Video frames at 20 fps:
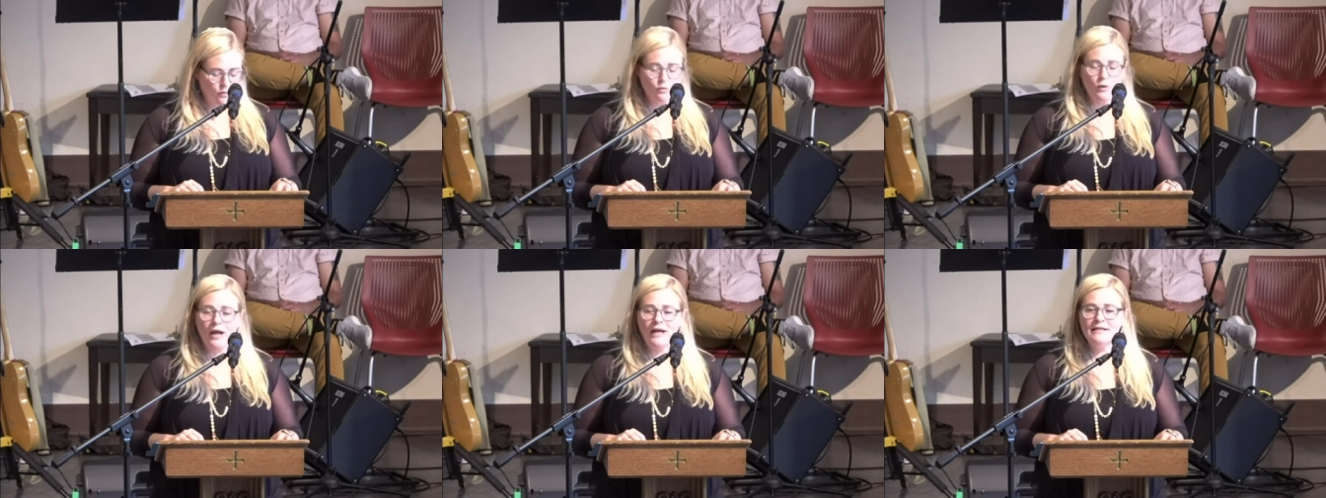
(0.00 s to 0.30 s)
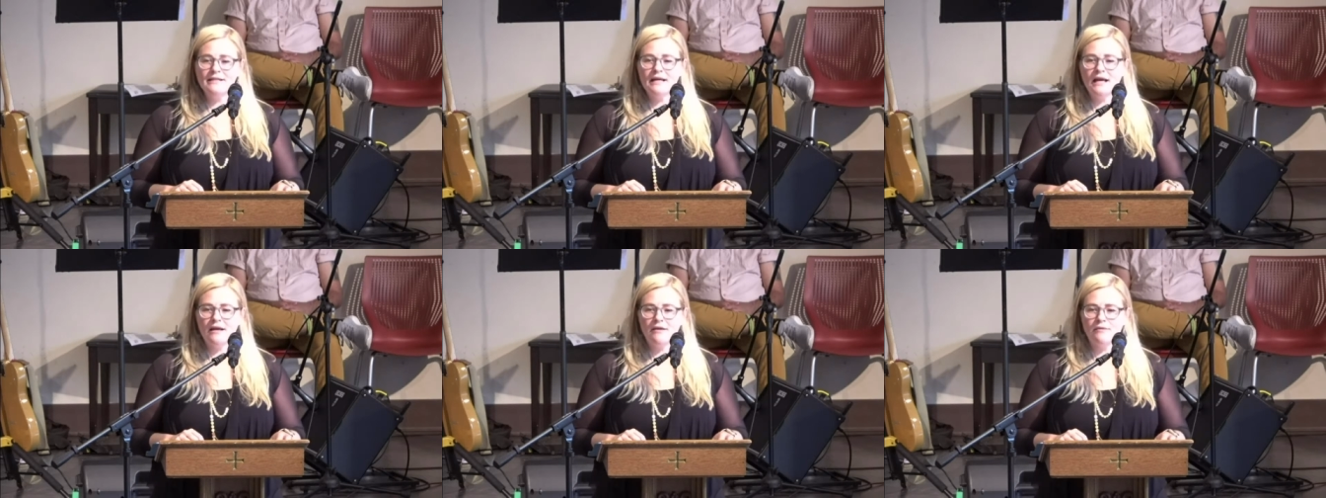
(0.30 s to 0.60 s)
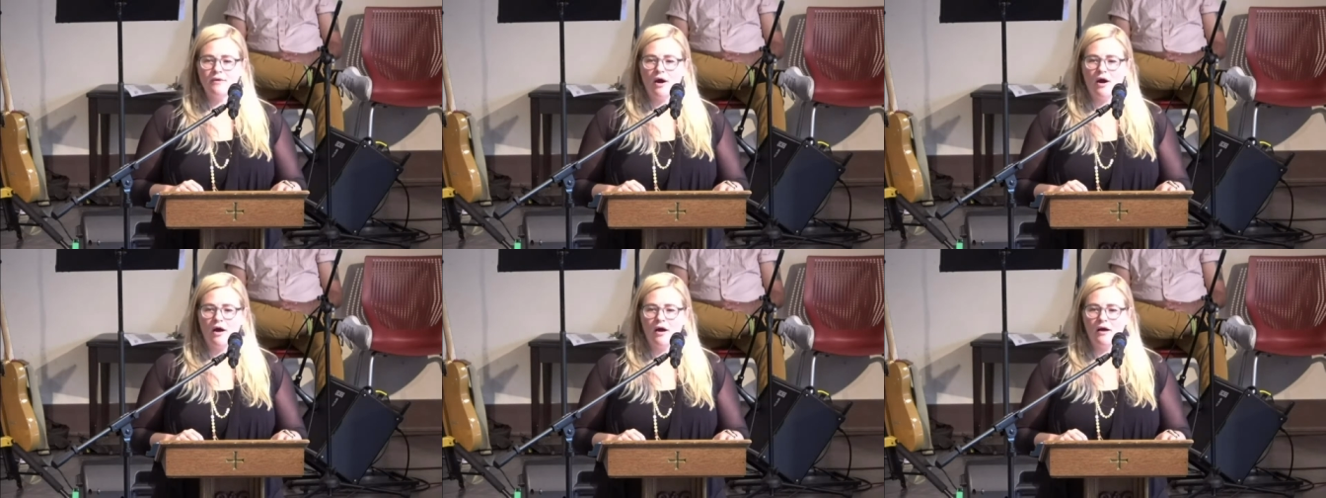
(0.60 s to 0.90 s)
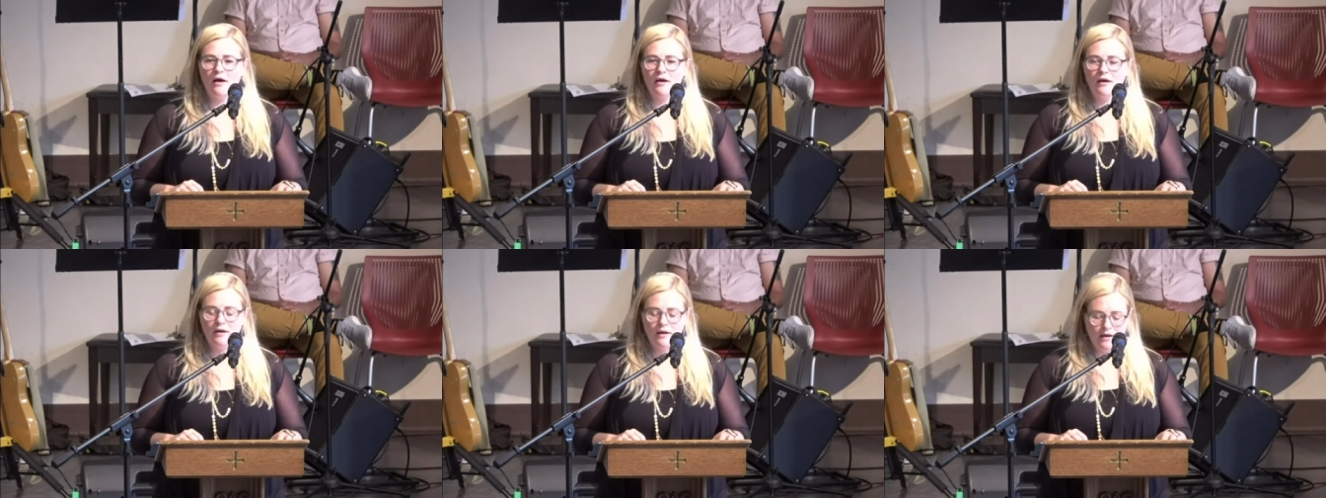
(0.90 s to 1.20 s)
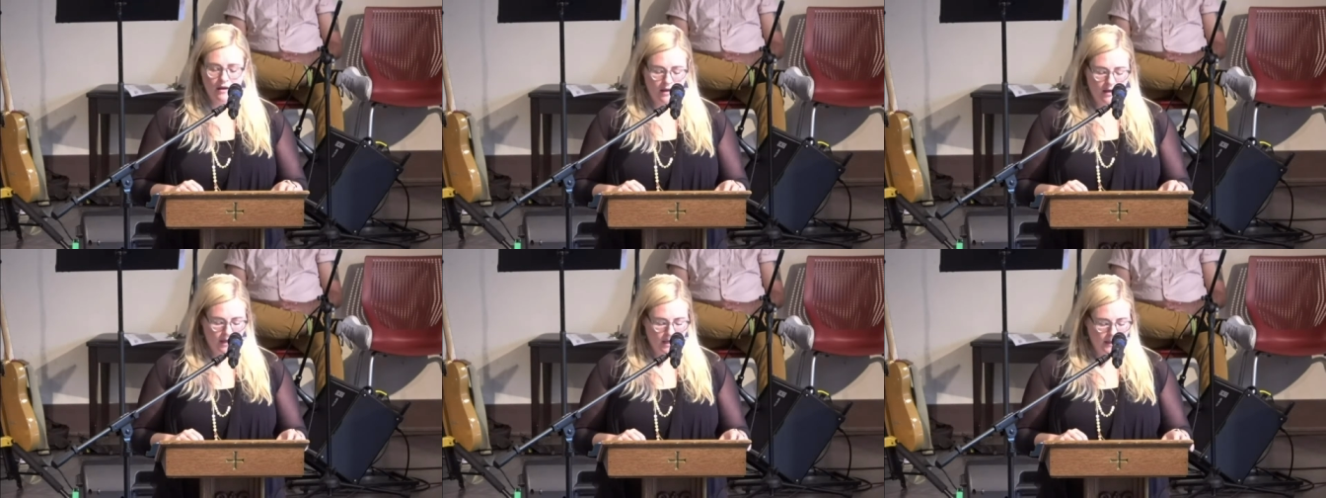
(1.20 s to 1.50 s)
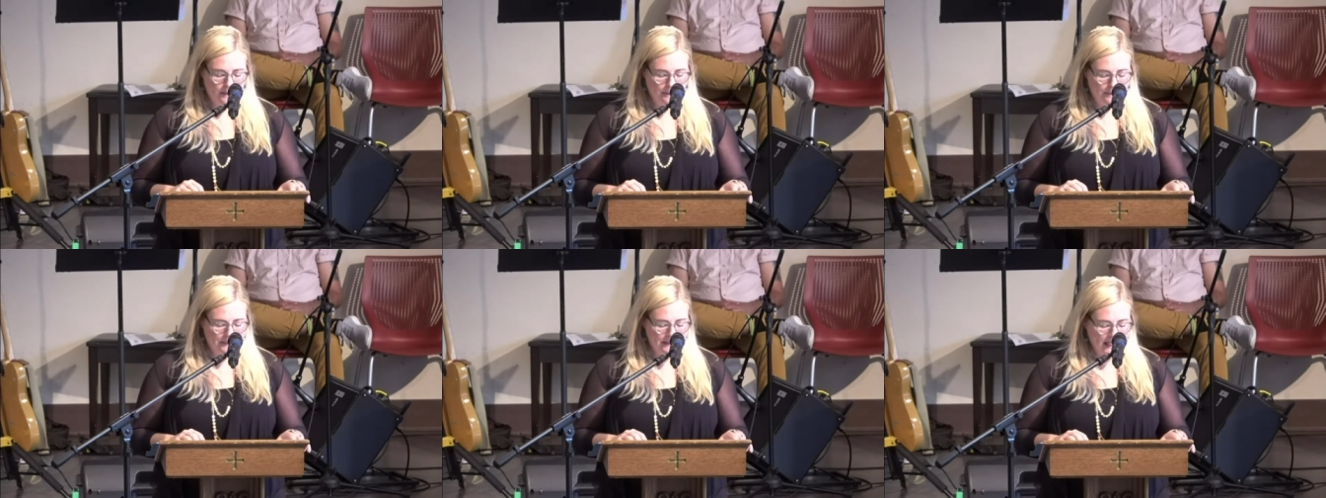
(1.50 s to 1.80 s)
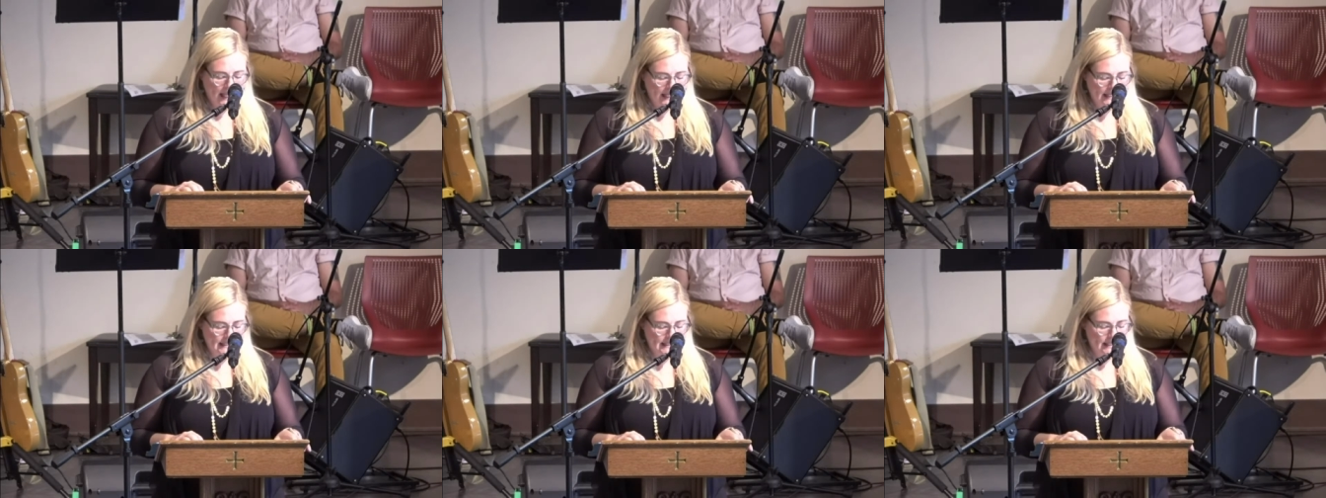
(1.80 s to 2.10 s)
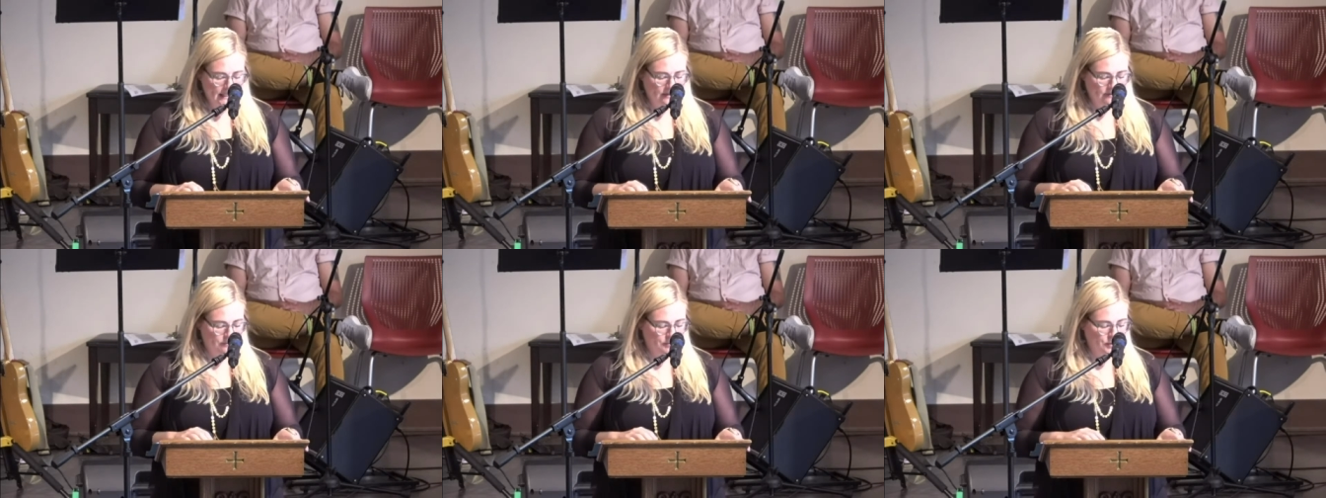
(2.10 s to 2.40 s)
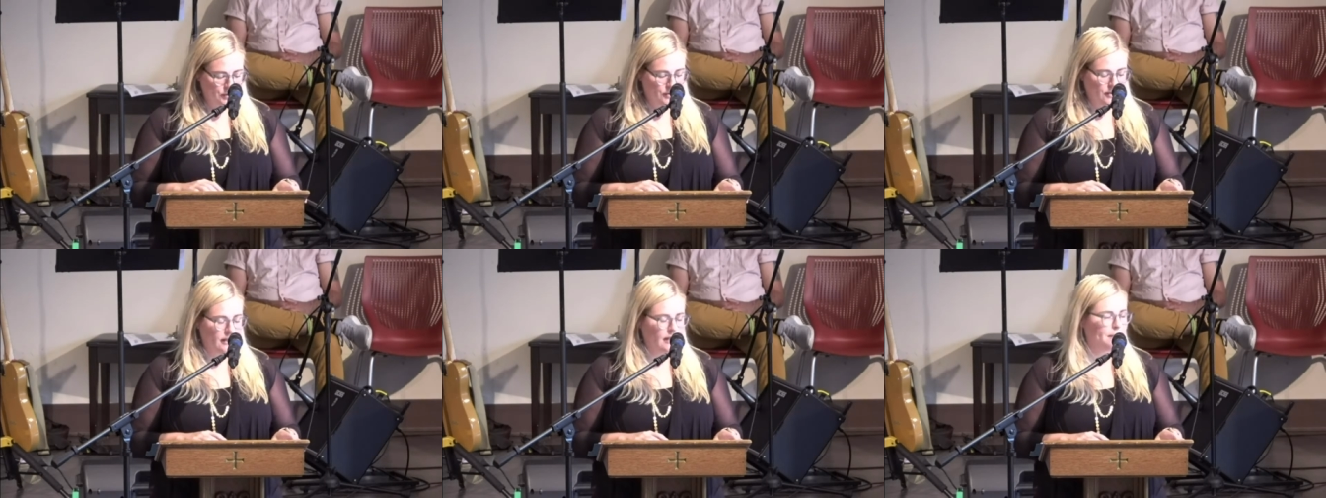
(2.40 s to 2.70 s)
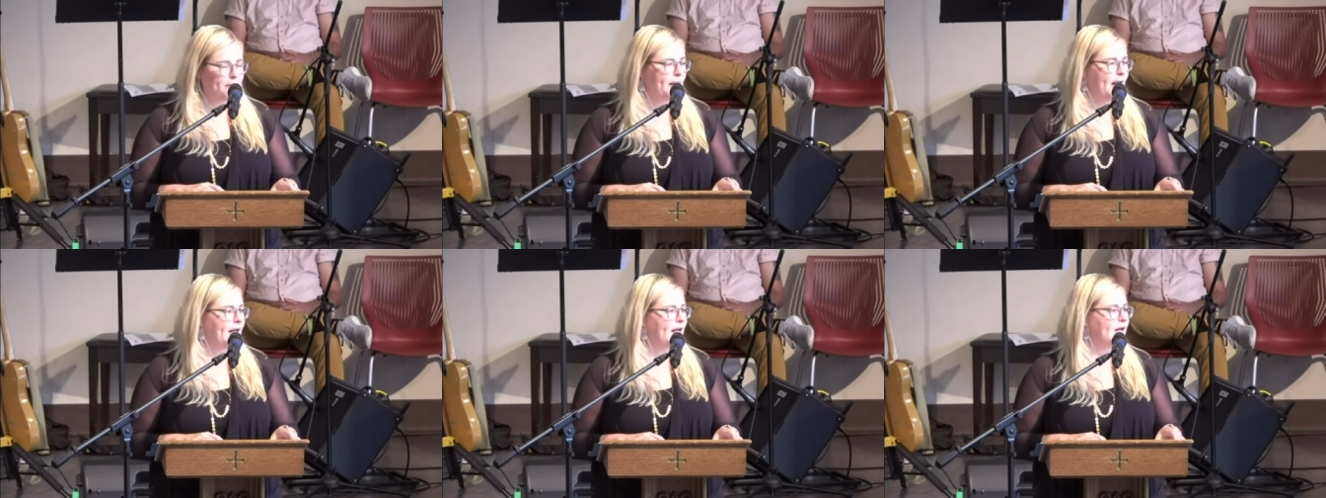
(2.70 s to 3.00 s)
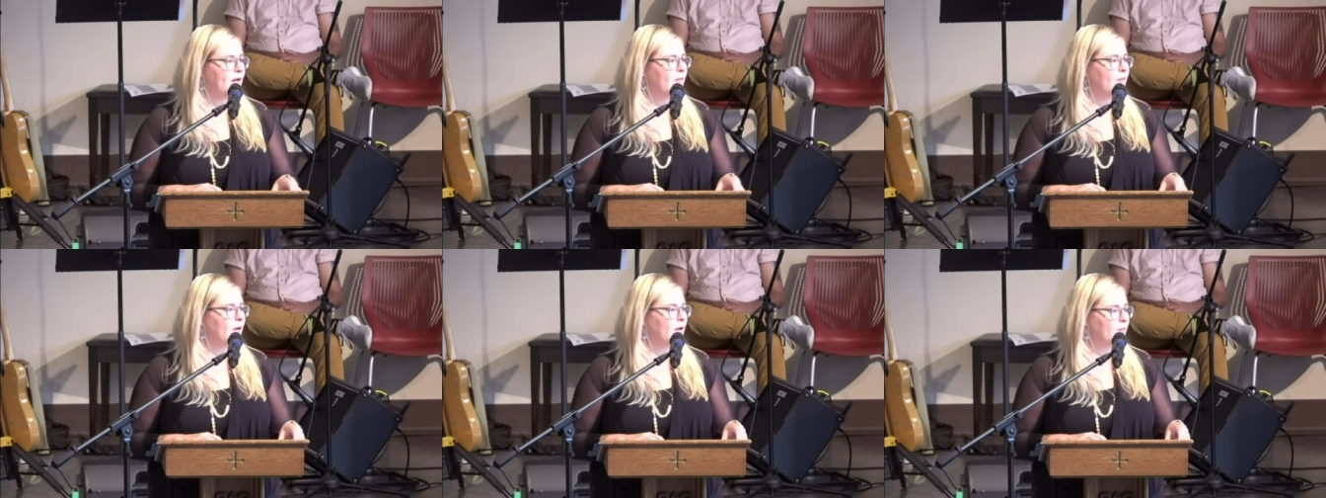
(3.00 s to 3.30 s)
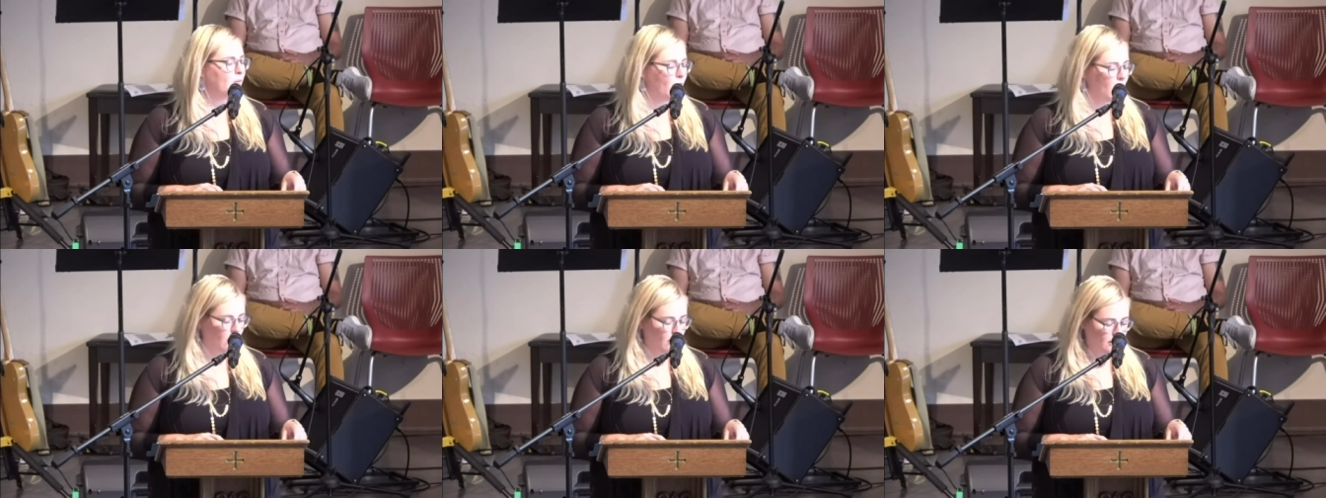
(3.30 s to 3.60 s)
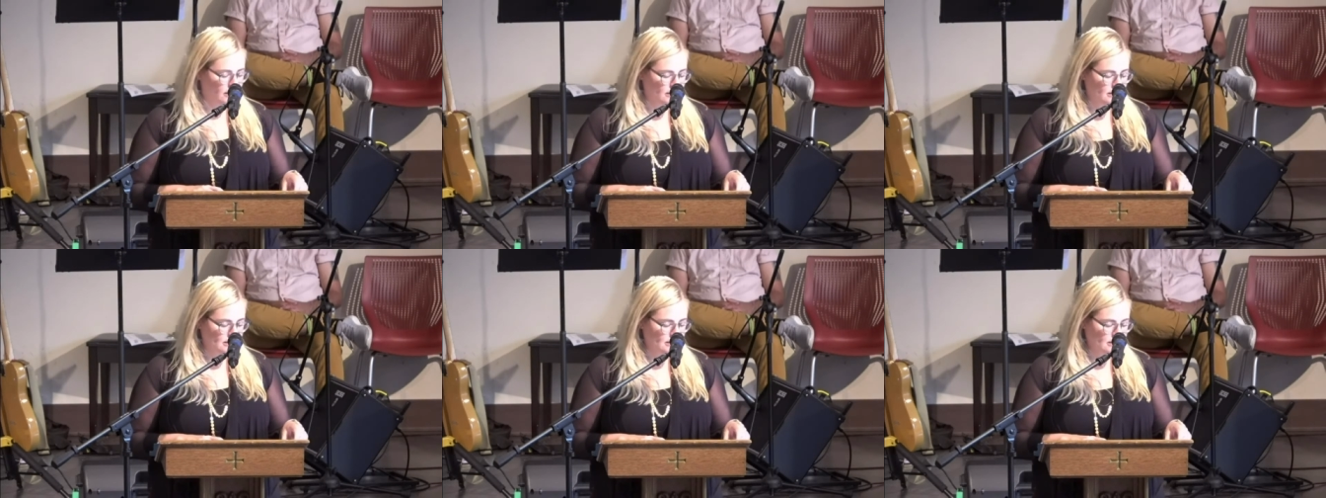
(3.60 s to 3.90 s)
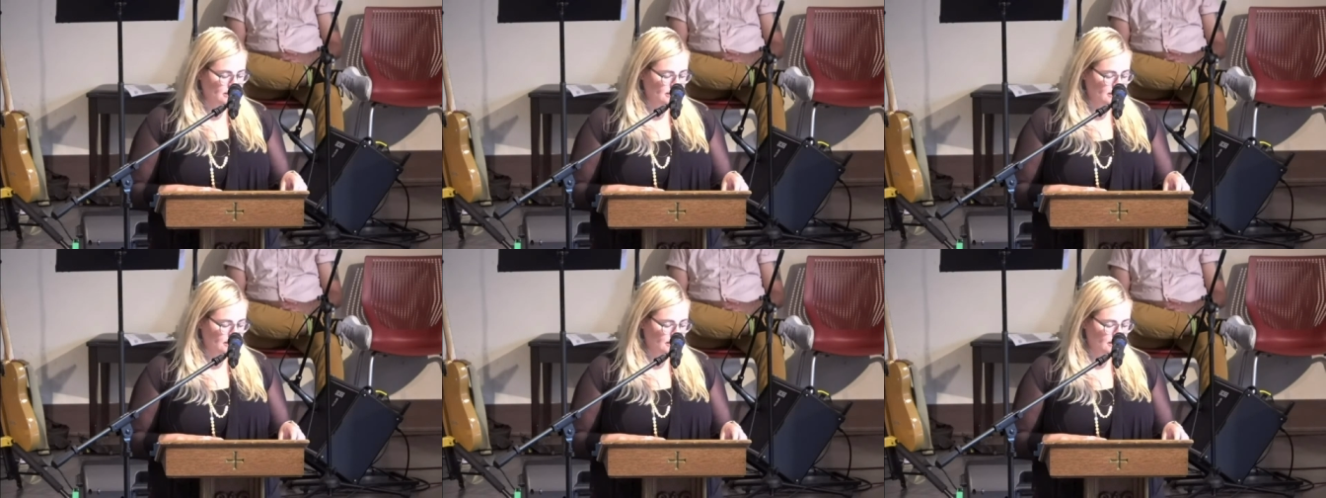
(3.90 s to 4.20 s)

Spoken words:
right and wrong, complexity of beauty and pain in one world.